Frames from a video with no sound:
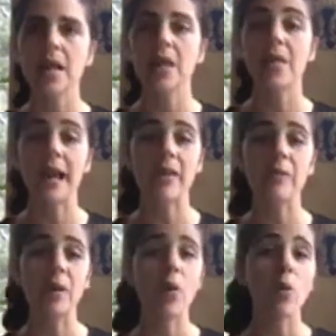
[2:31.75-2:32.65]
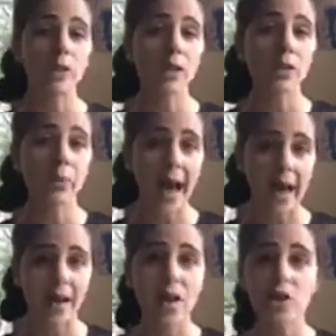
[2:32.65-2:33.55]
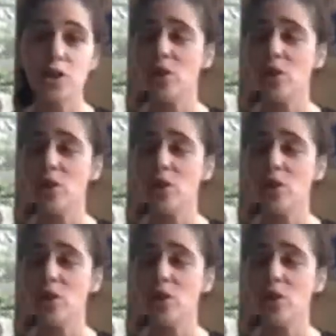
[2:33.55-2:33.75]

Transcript: that have been holding you back. So